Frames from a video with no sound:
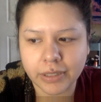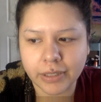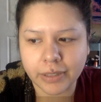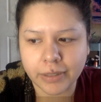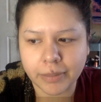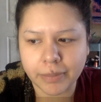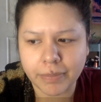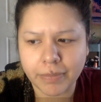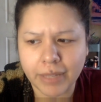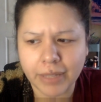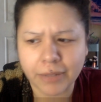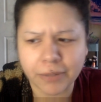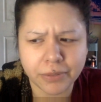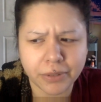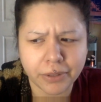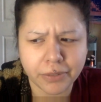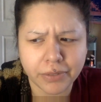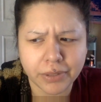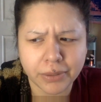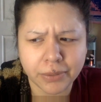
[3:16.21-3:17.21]
I don't
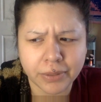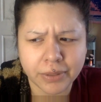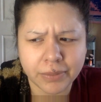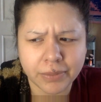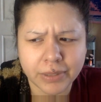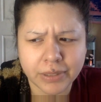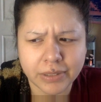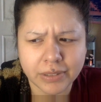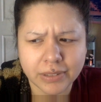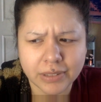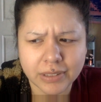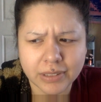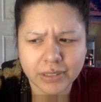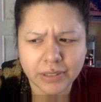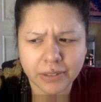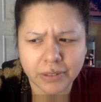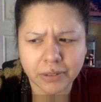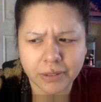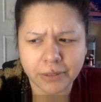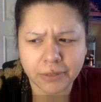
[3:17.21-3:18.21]
know if the green ones
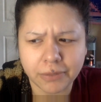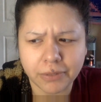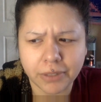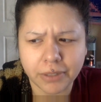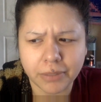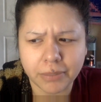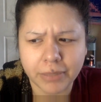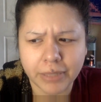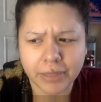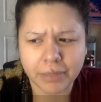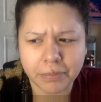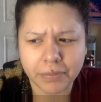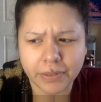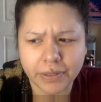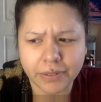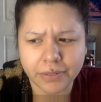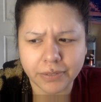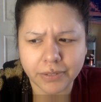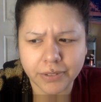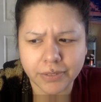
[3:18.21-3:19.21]
are low FODMAP.
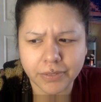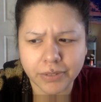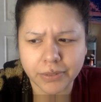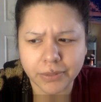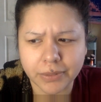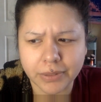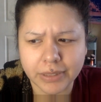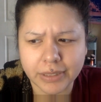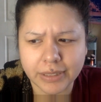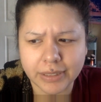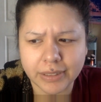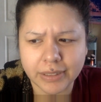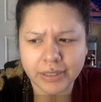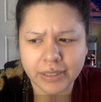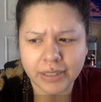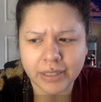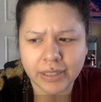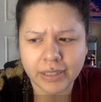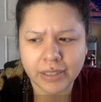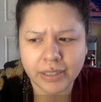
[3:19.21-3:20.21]
I don't know if they're only
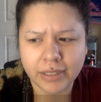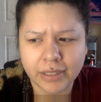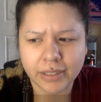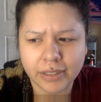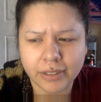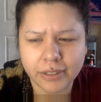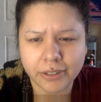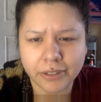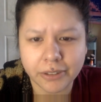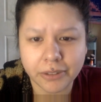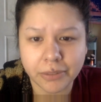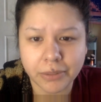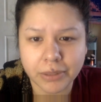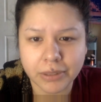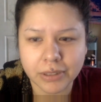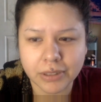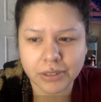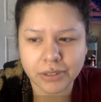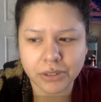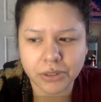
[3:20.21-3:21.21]
good
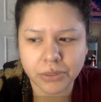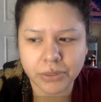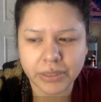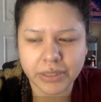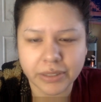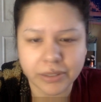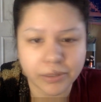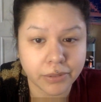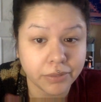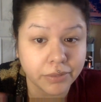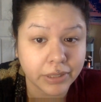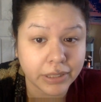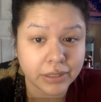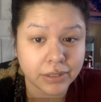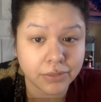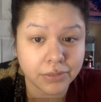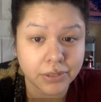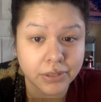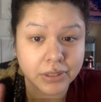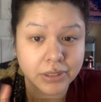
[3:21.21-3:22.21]
once they're sweet or
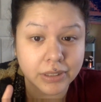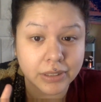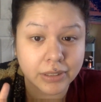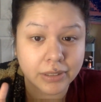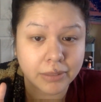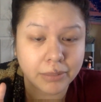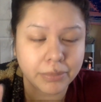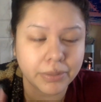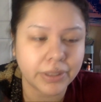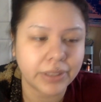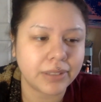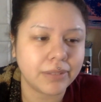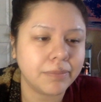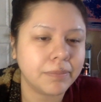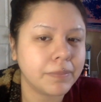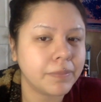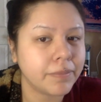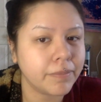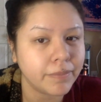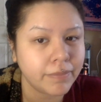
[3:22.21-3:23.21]
vice versa, but
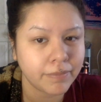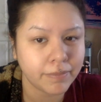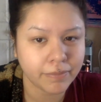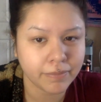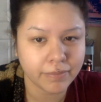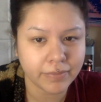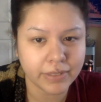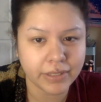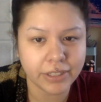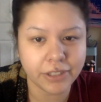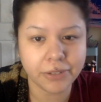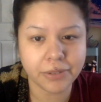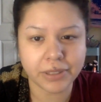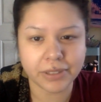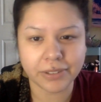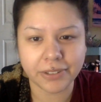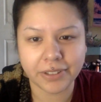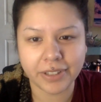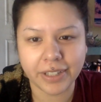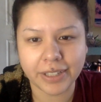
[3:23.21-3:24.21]
you
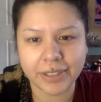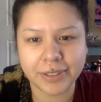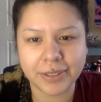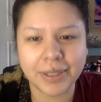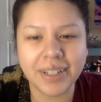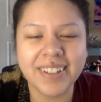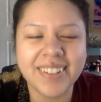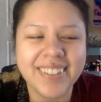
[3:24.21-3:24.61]
can look that up.